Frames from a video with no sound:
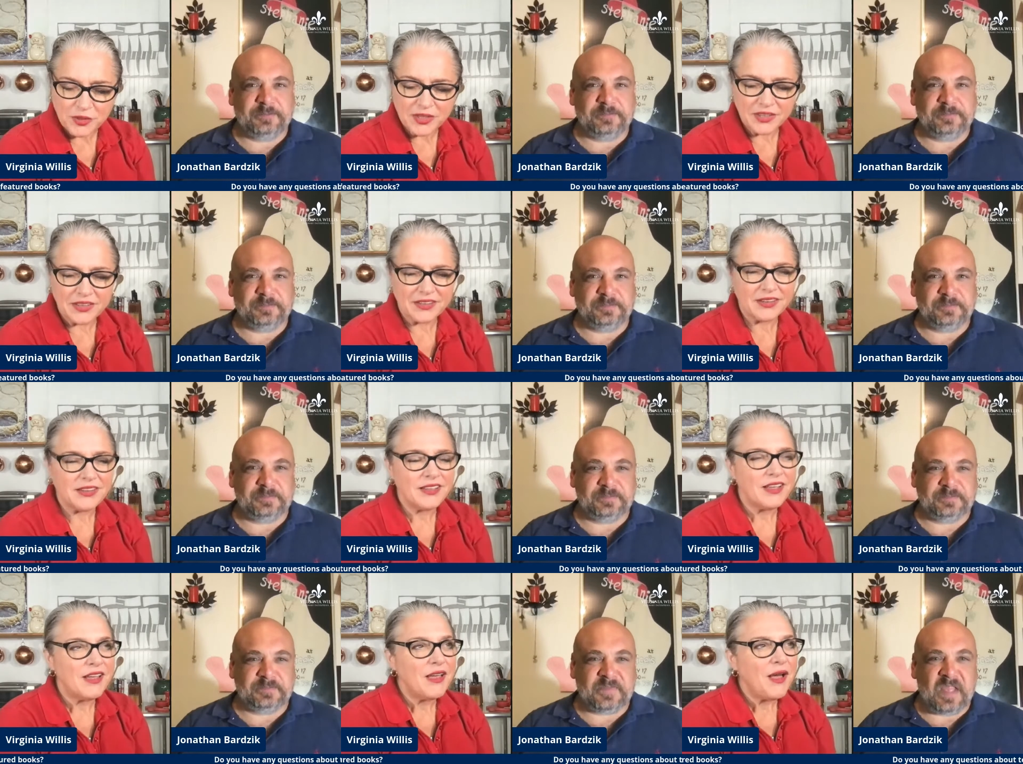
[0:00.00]
Speaker 1: weekend.
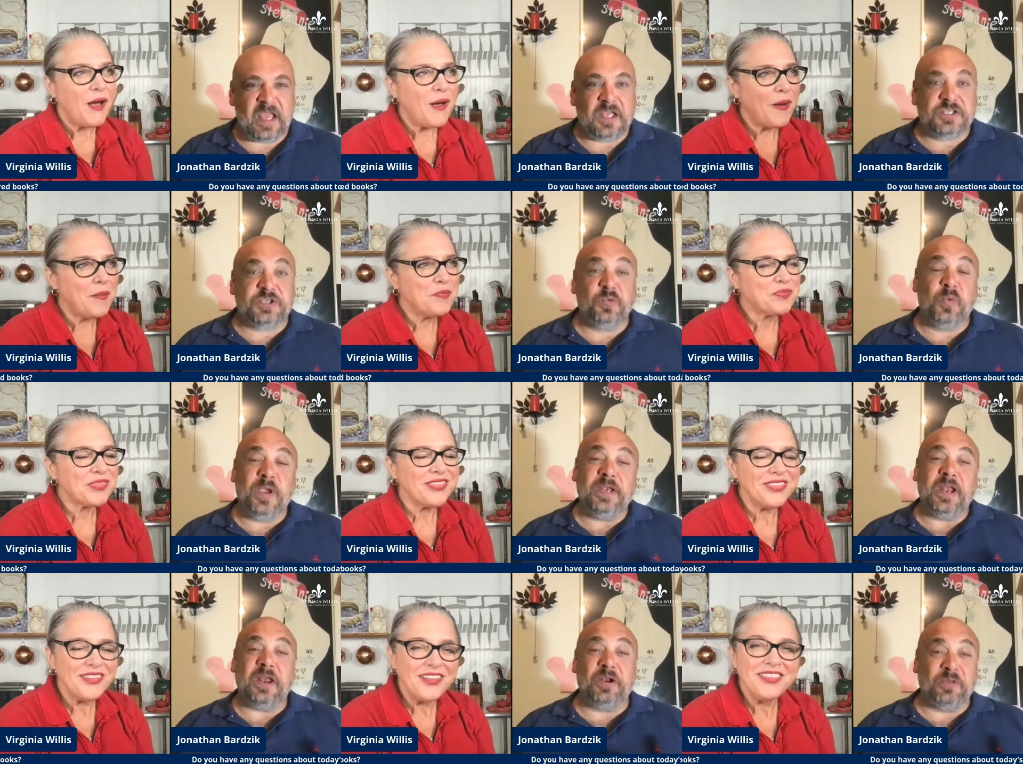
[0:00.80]
Um, we
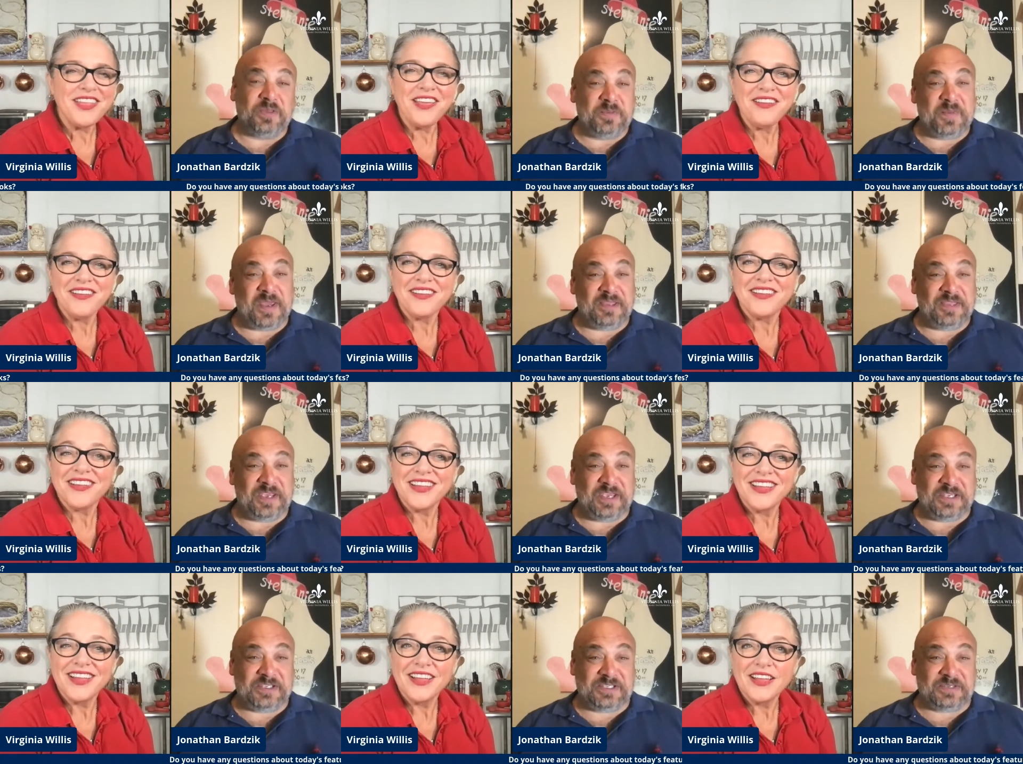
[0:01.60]
Speaker 2: not only made
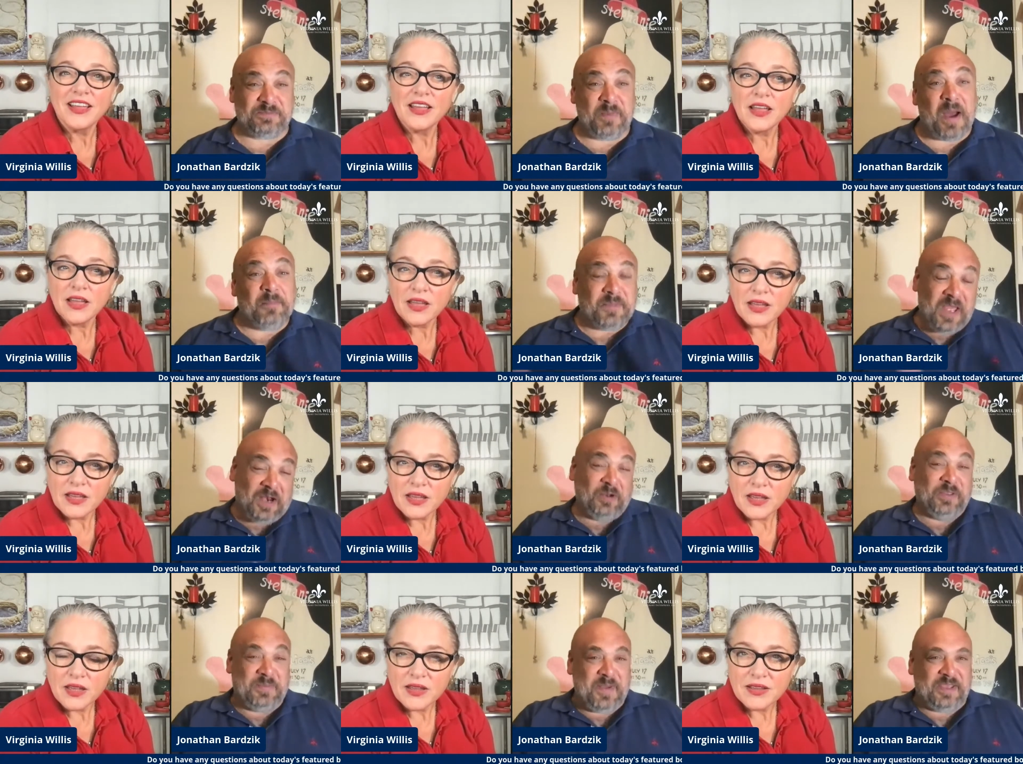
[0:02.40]
these, mom not
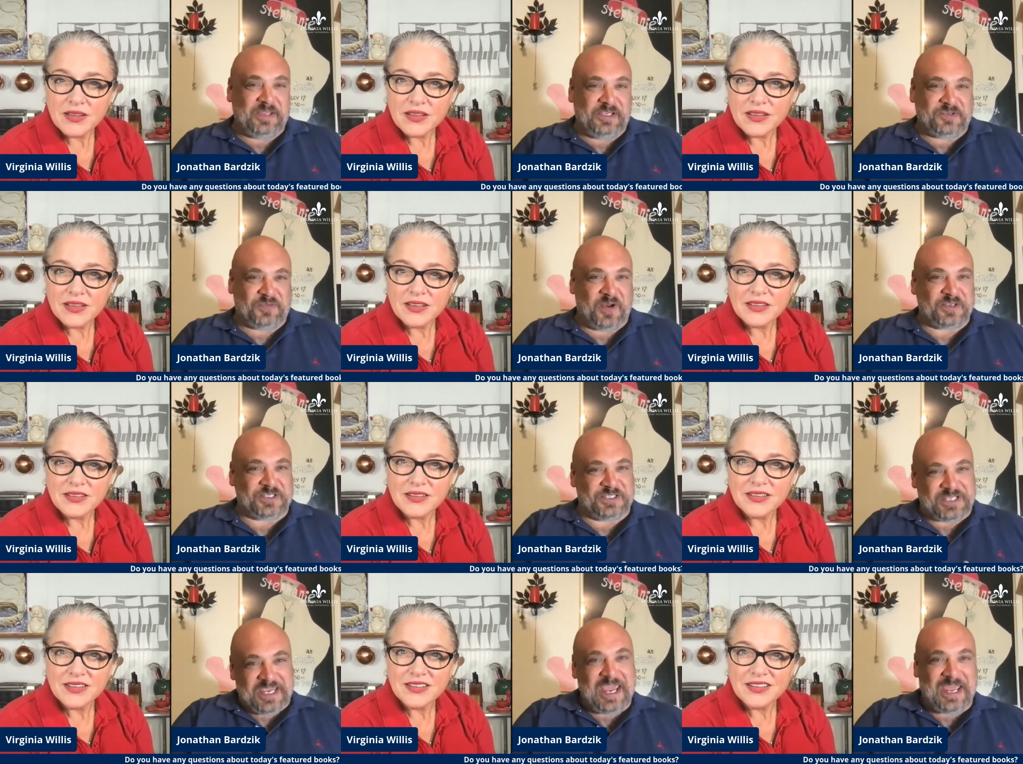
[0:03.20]
only made these for us
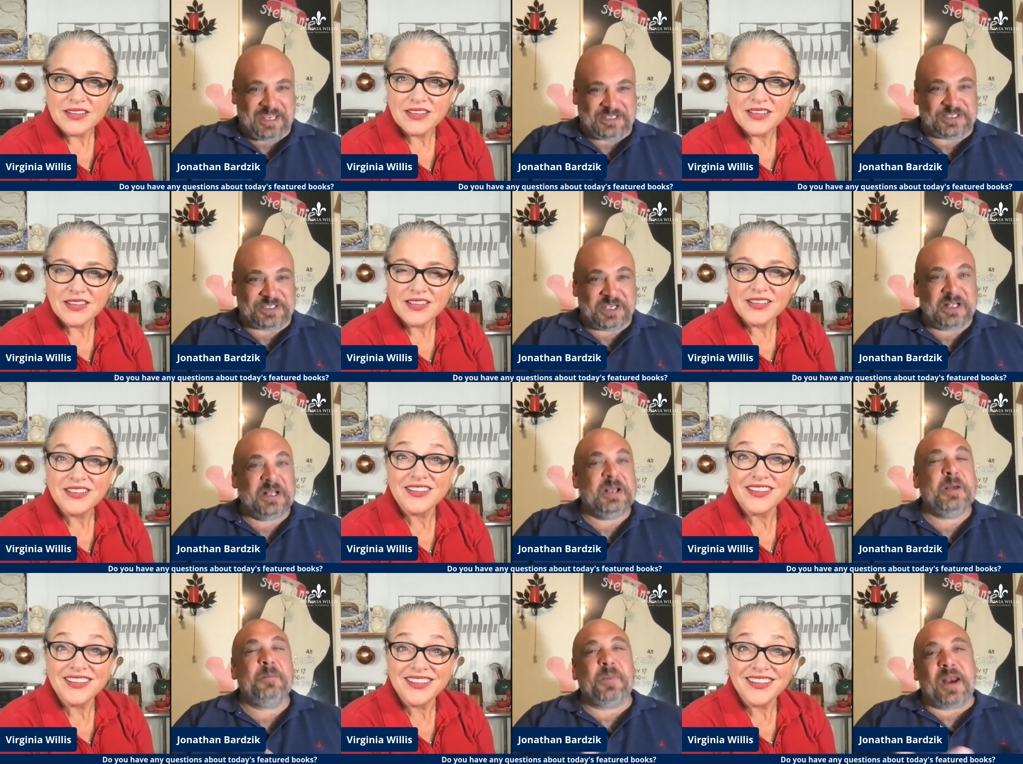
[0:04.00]
as kids,
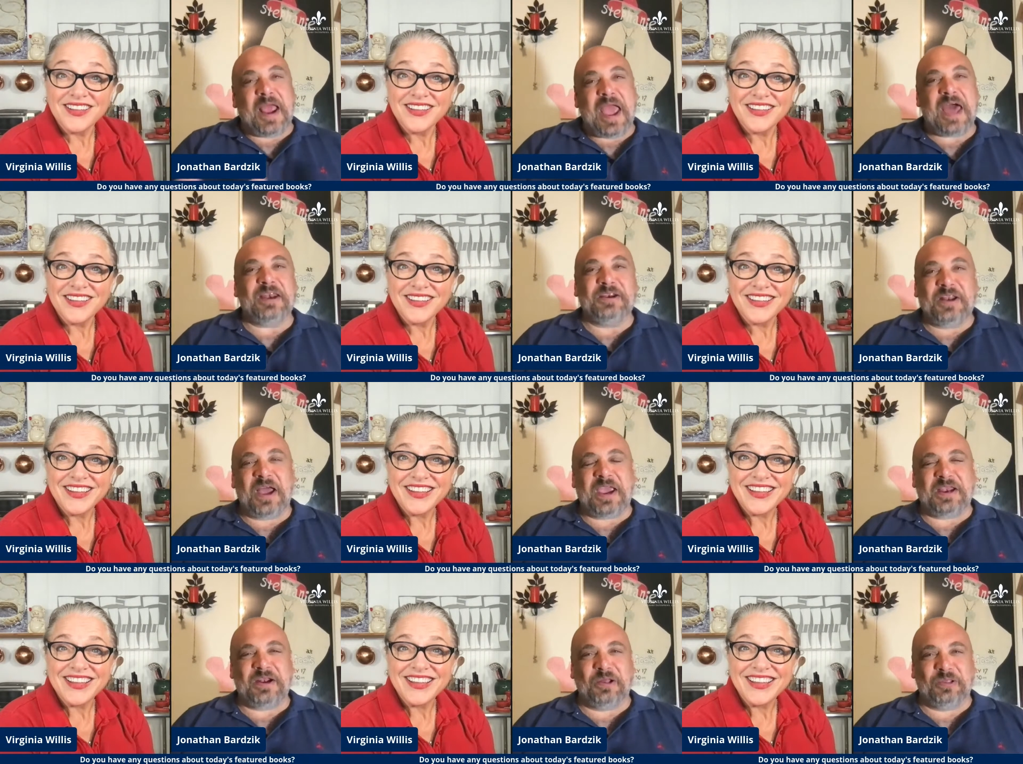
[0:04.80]
but I had a
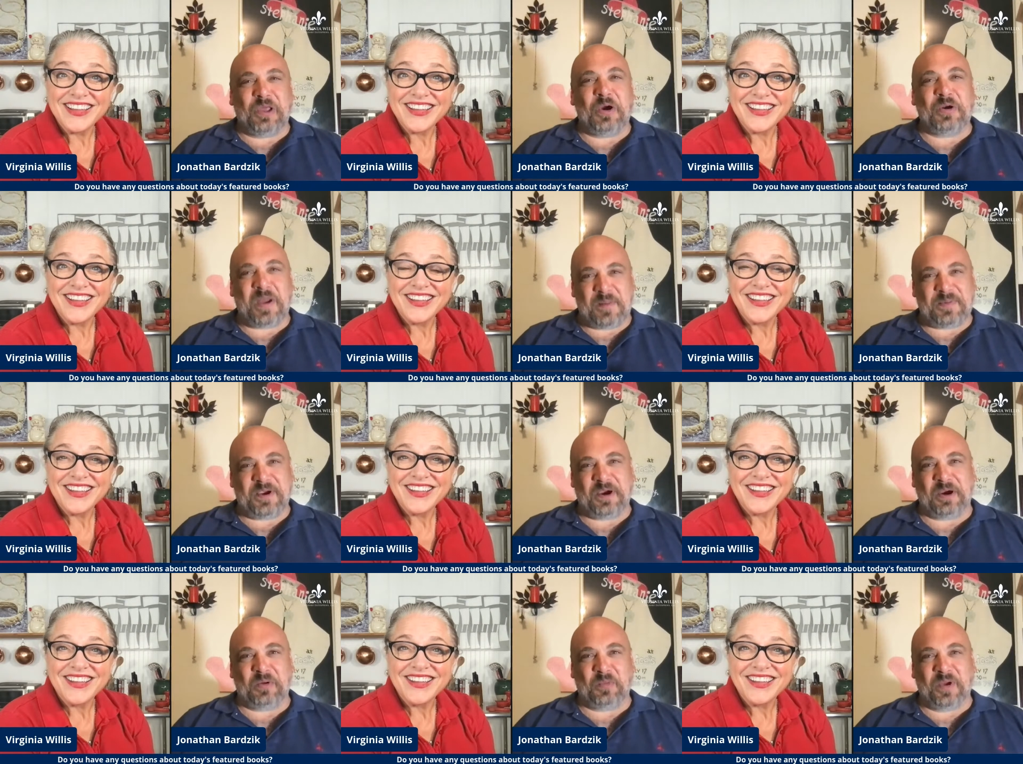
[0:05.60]
night alone up
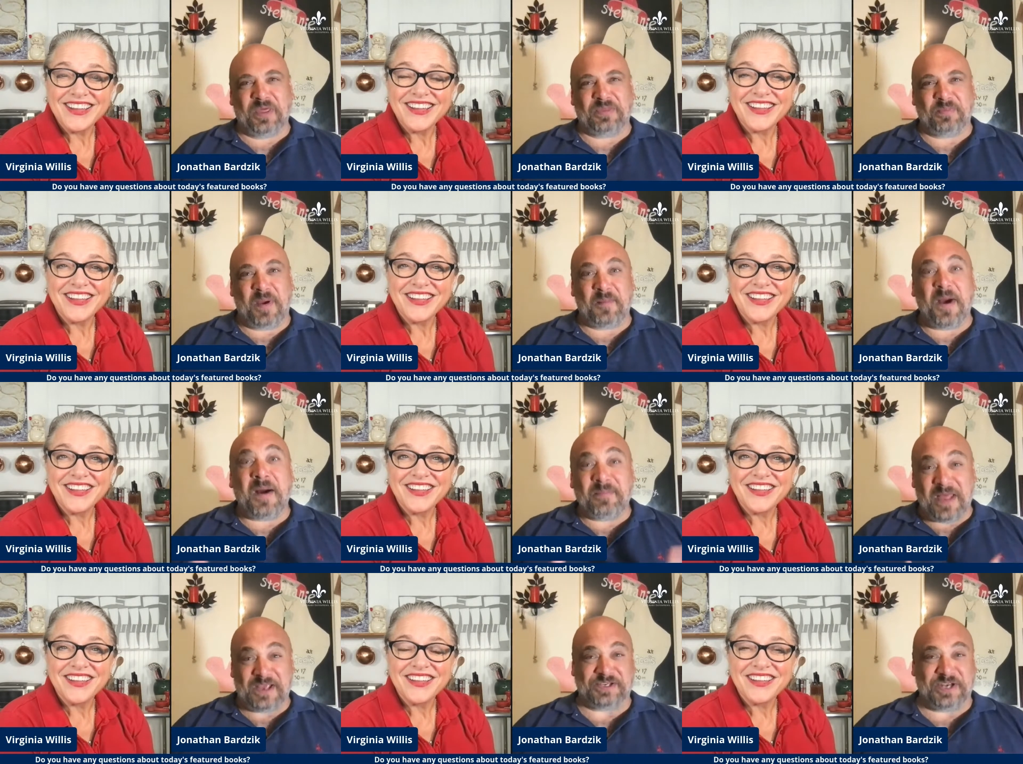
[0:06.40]
here with my mom
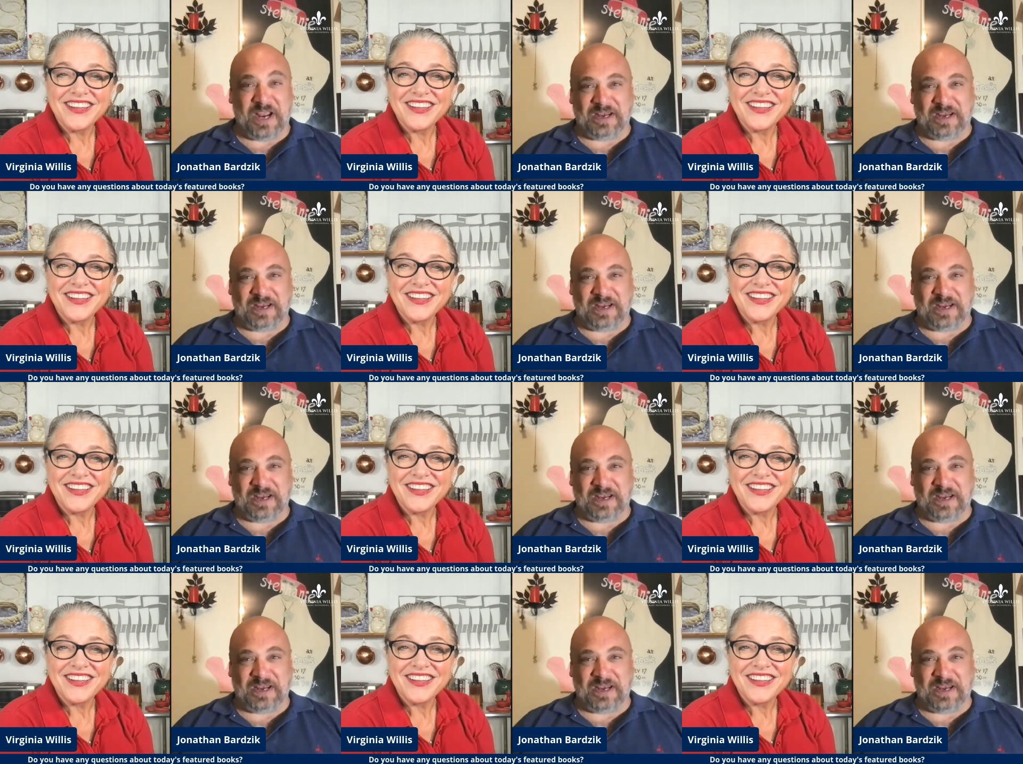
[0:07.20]
last